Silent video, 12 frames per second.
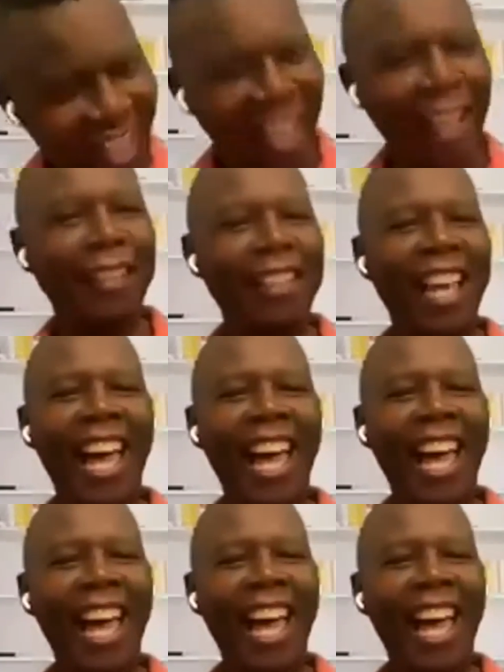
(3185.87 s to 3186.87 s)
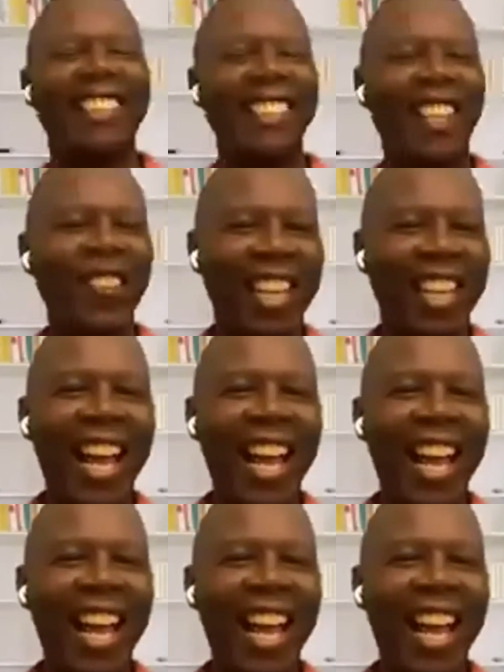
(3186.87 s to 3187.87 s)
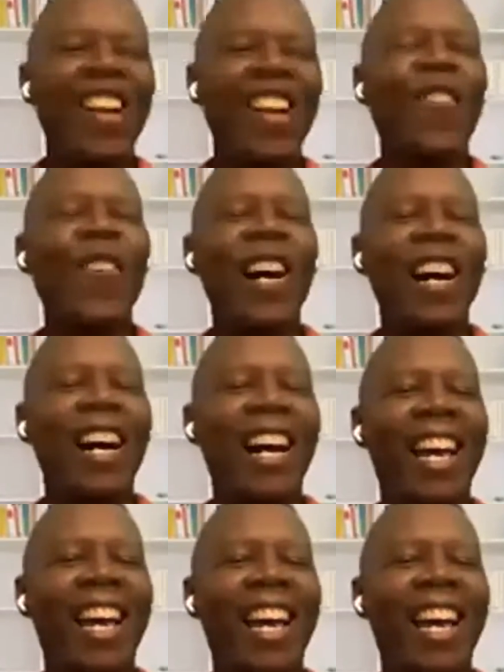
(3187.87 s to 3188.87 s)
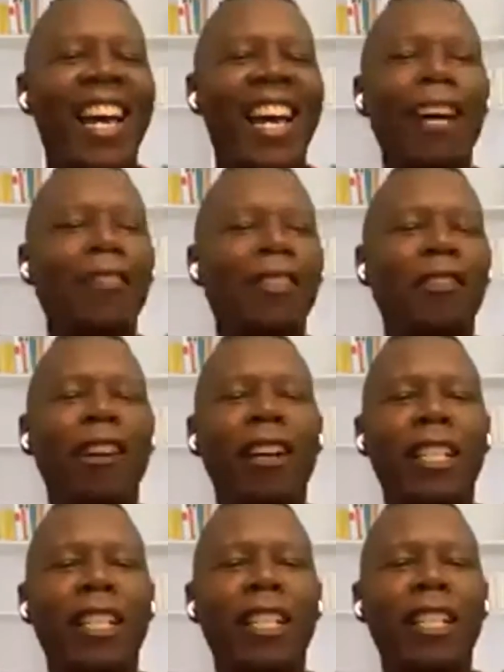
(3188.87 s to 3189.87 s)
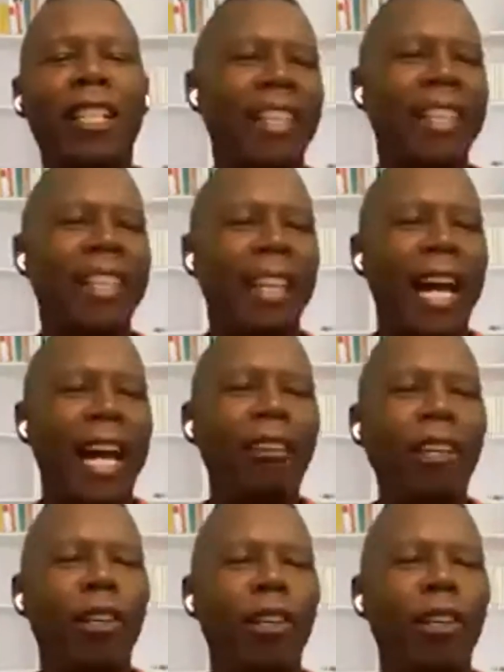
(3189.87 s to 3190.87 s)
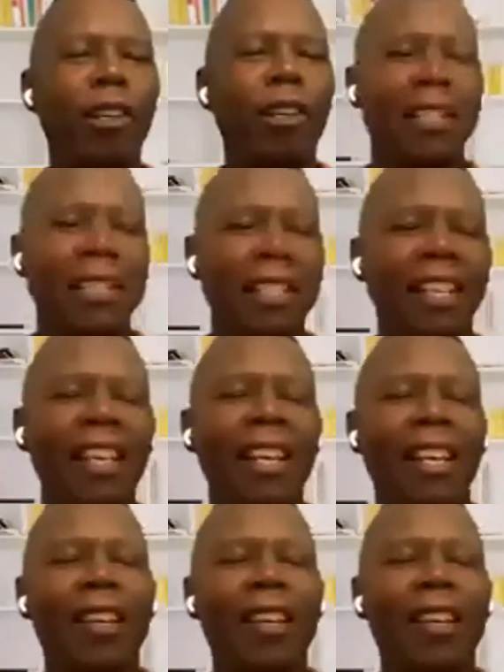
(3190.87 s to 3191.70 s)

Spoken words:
Exactly. So that's why I have a very narrow audience,